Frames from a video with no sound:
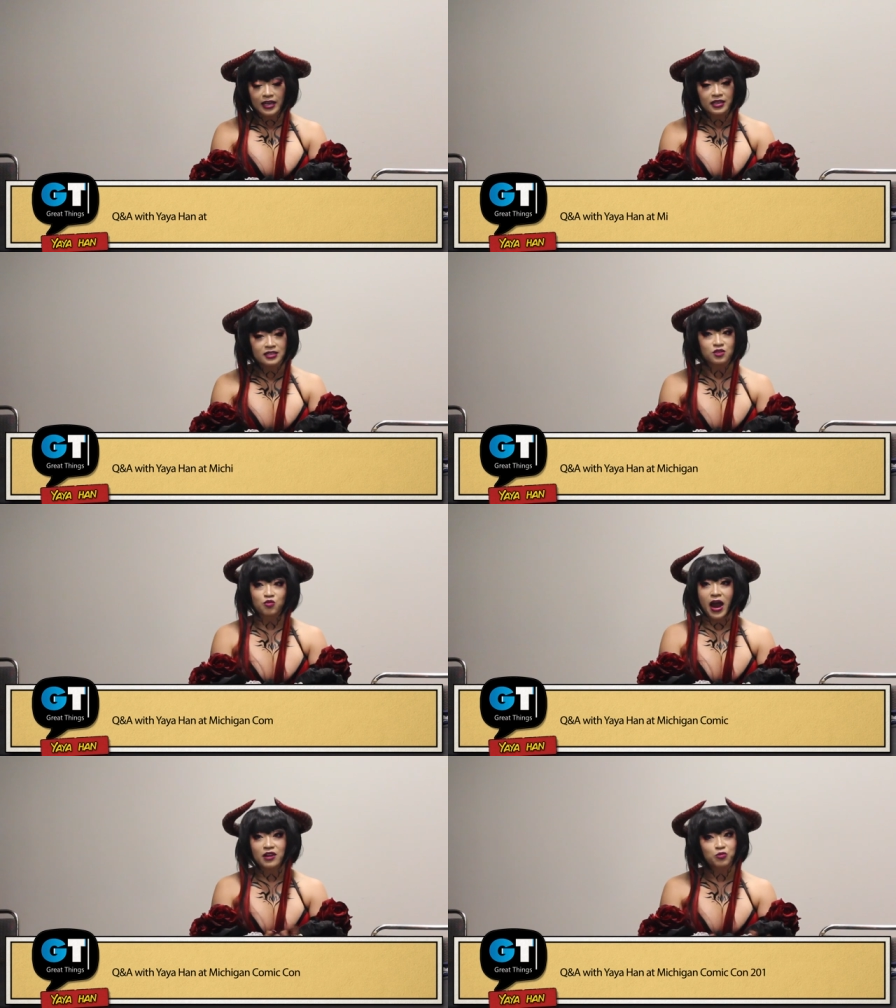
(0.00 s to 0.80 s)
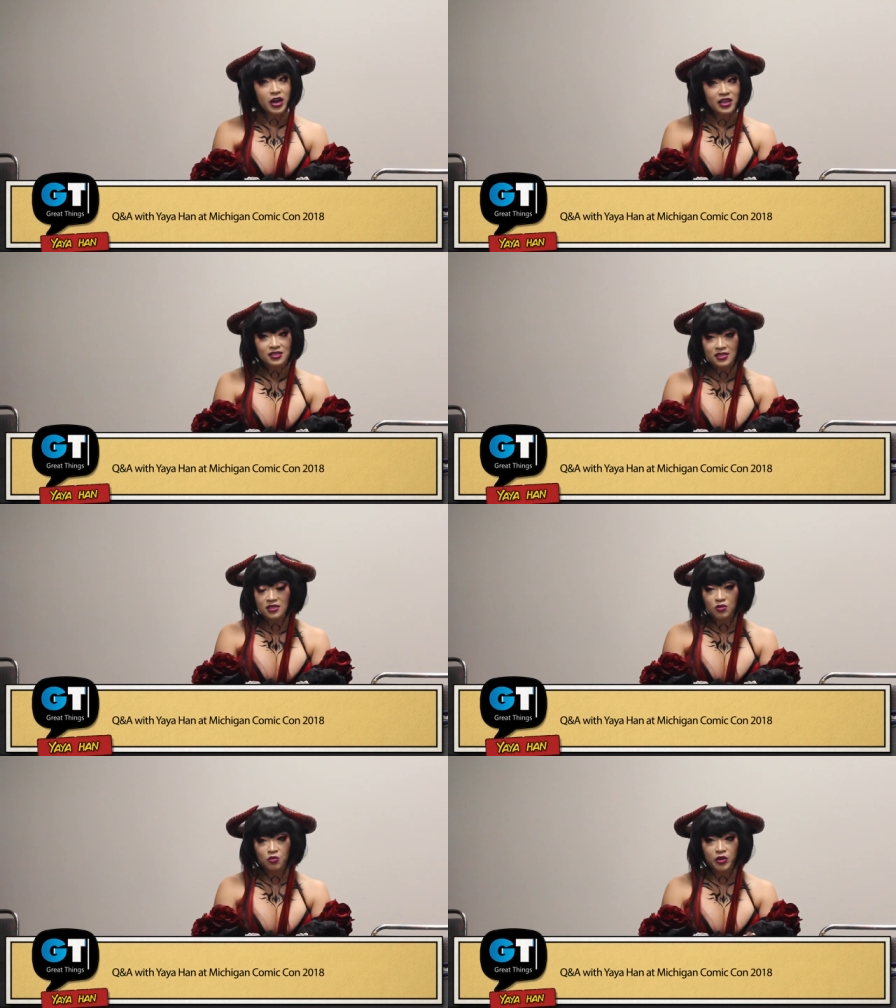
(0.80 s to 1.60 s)
it is a rat
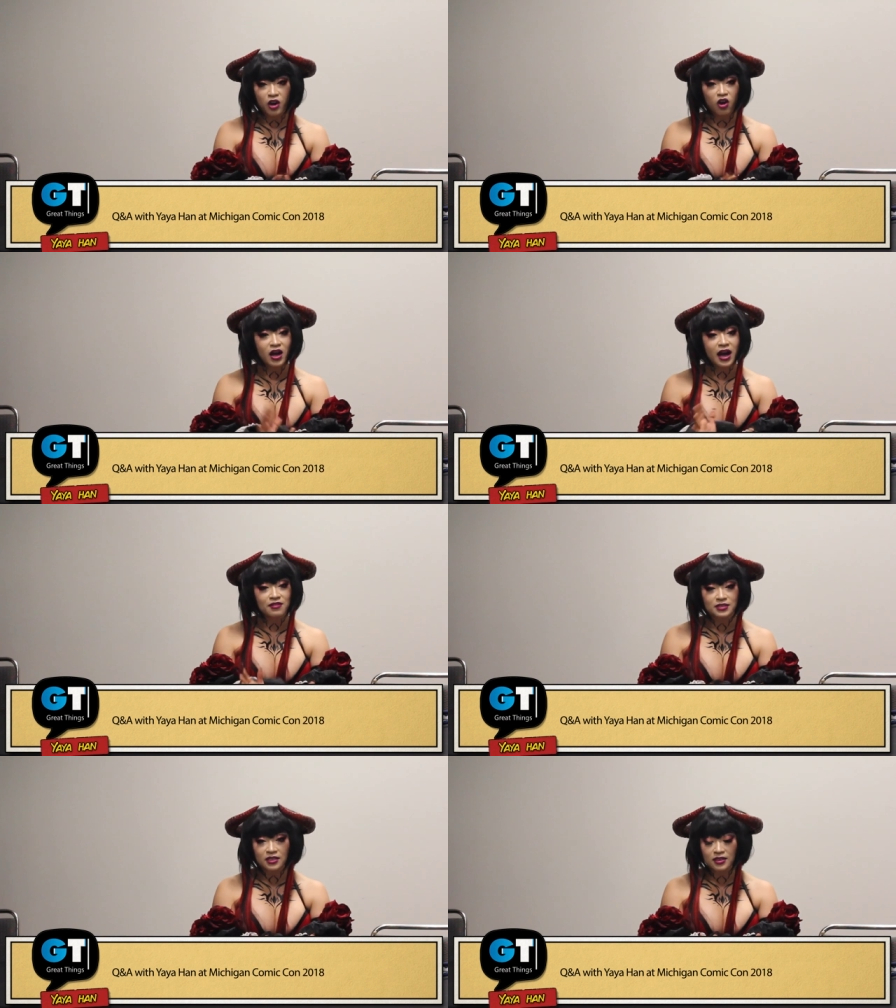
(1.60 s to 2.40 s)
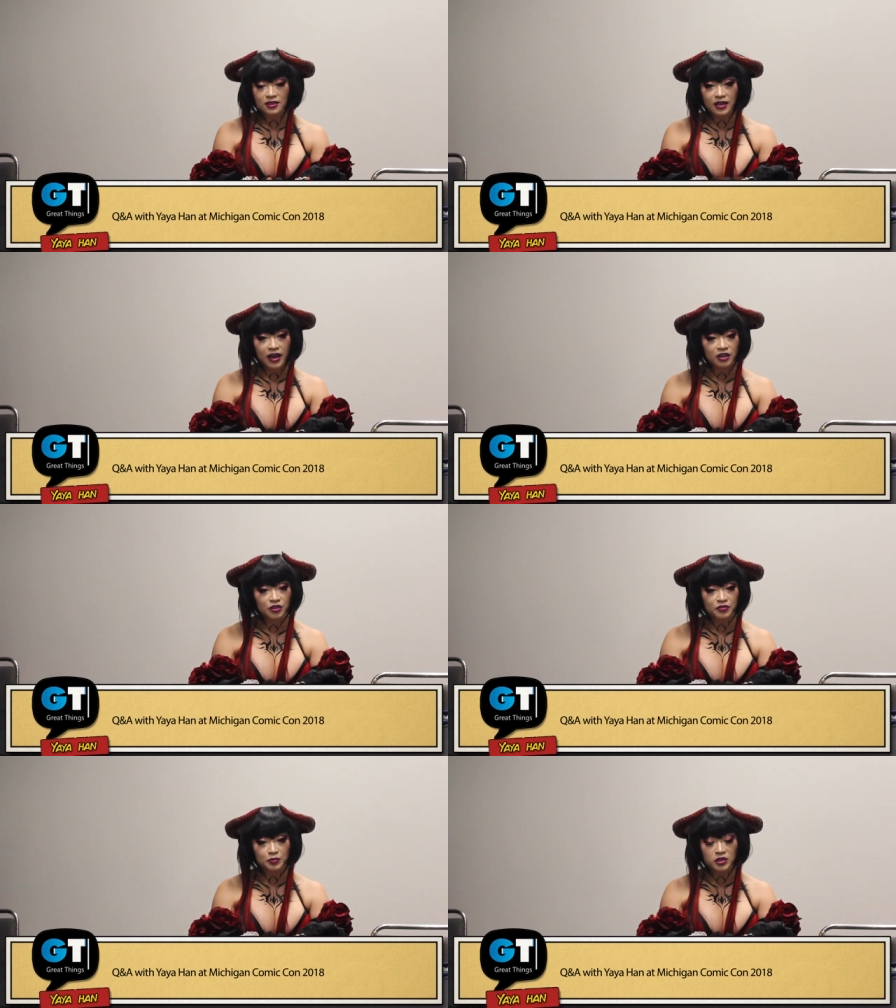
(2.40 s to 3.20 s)
race. We all have to kind
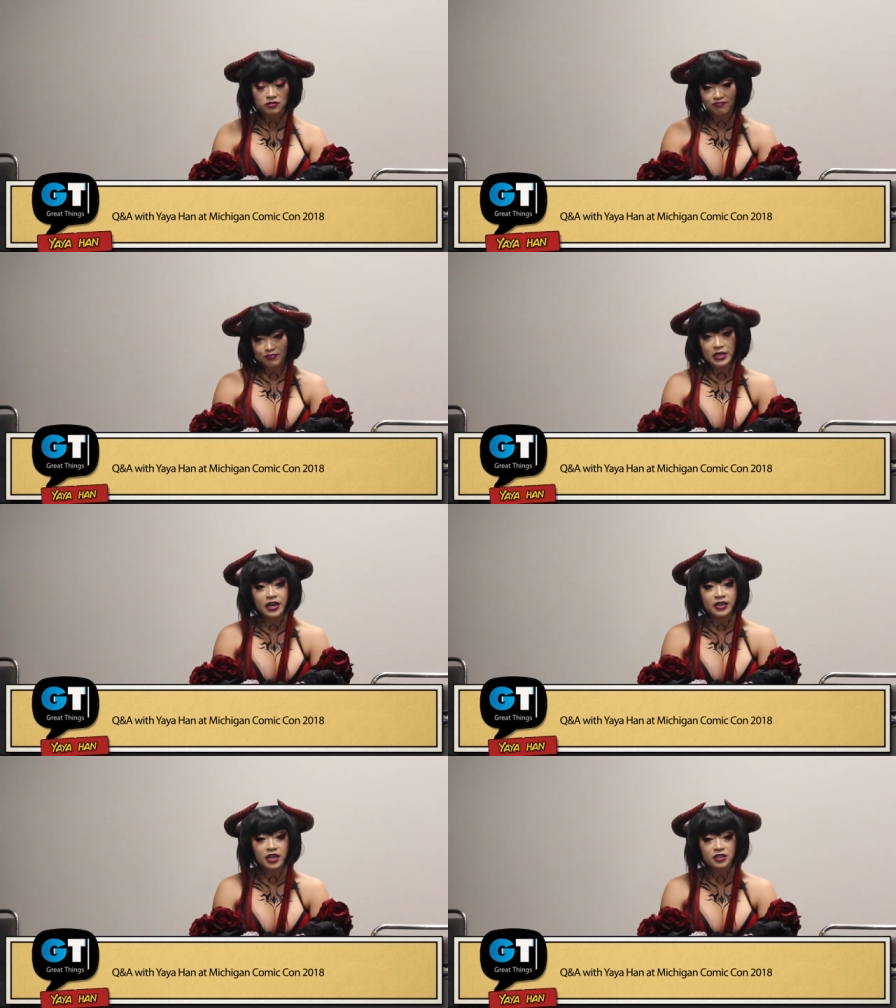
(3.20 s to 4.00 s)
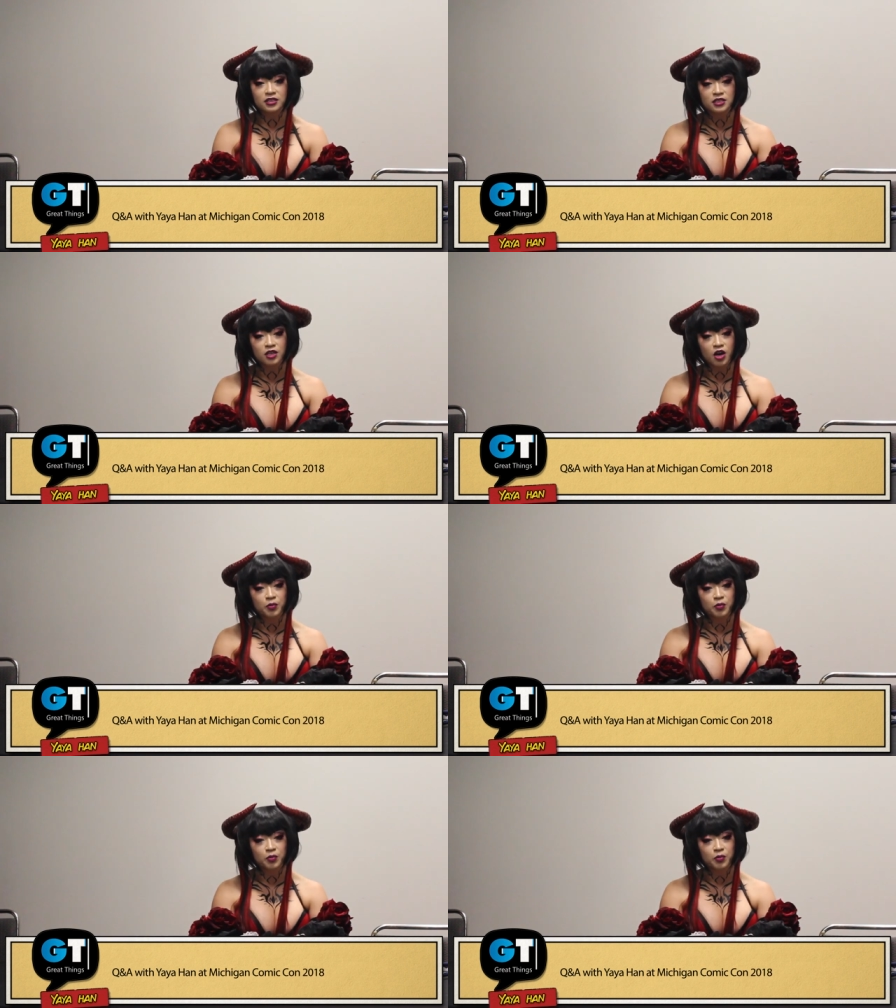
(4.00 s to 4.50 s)
of be in it,